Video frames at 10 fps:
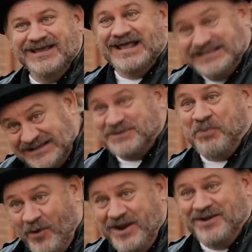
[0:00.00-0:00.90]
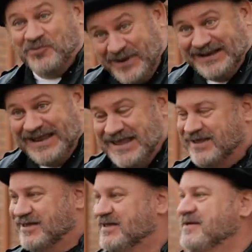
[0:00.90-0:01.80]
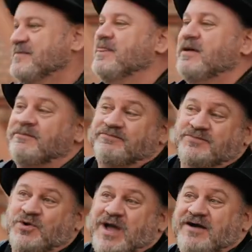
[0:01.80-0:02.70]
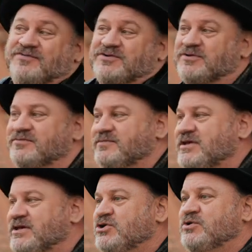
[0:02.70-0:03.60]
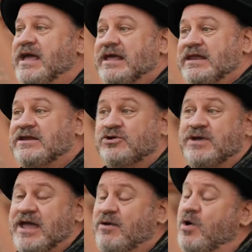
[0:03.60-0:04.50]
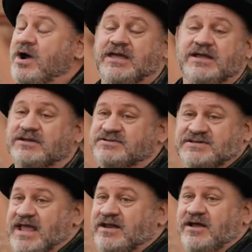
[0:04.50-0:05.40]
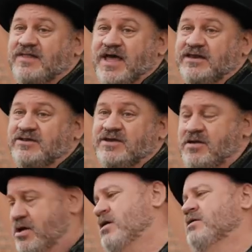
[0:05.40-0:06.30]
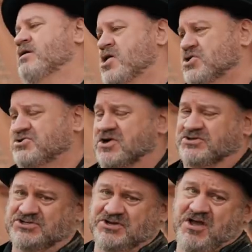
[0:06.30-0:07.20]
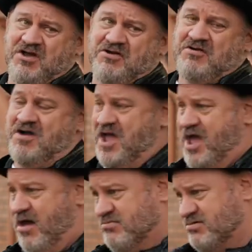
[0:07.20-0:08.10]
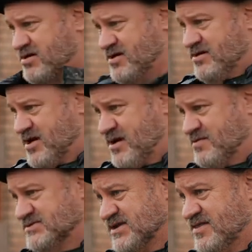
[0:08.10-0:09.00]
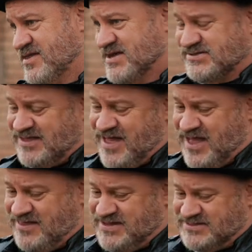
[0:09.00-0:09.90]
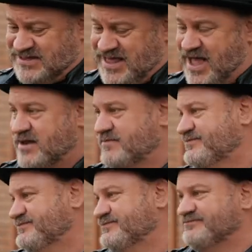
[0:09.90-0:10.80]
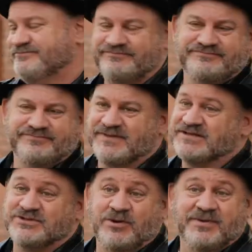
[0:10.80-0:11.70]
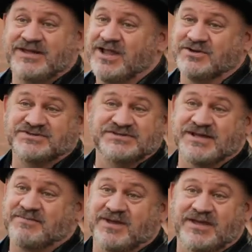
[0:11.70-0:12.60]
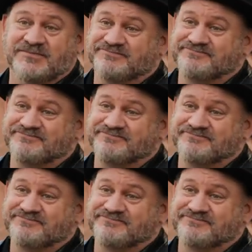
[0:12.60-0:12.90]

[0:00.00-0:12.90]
At this point, really? You have to. You can't walk in skating on that. You can't, hey, don't you know who I am? I was on this and that and this and that. Because nobody cares except me.